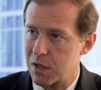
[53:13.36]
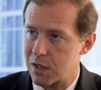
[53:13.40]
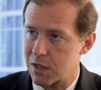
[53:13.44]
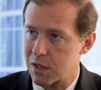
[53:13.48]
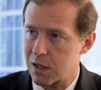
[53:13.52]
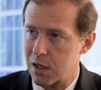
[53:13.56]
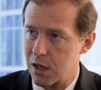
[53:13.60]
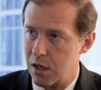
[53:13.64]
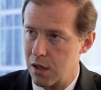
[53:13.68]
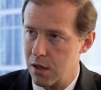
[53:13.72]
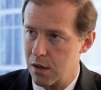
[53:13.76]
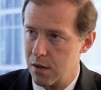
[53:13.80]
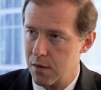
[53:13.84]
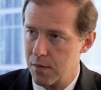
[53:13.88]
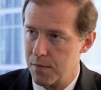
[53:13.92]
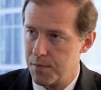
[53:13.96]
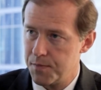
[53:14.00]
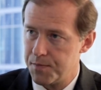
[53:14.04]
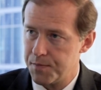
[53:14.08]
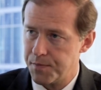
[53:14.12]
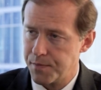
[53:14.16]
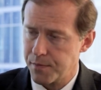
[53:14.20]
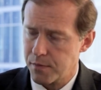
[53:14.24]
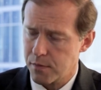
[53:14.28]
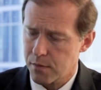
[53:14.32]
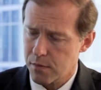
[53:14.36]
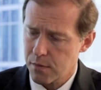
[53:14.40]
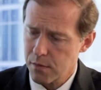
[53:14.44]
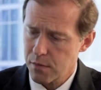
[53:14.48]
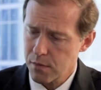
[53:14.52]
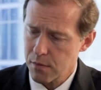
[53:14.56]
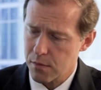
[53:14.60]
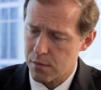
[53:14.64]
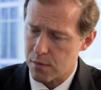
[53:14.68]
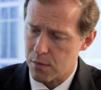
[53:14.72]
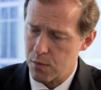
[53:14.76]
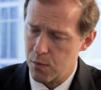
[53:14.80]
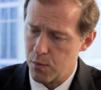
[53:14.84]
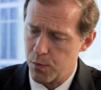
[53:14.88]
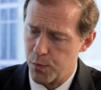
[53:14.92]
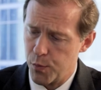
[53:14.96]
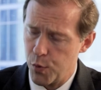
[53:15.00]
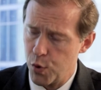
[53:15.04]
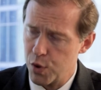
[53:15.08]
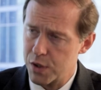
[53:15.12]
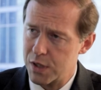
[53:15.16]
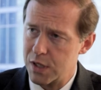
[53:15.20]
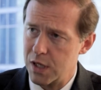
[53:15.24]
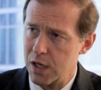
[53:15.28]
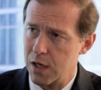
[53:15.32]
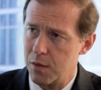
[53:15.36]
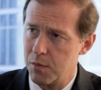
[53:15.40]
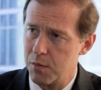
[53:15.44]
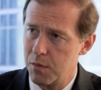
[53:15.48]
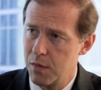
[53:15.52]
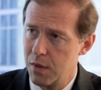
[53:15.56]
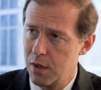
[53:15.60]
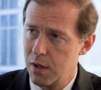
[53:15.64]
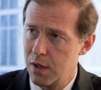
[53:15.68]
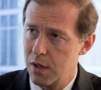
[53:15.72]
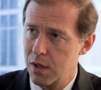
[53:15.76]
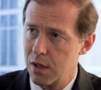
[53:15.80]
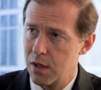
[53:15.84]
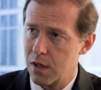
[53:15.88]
So the idea is to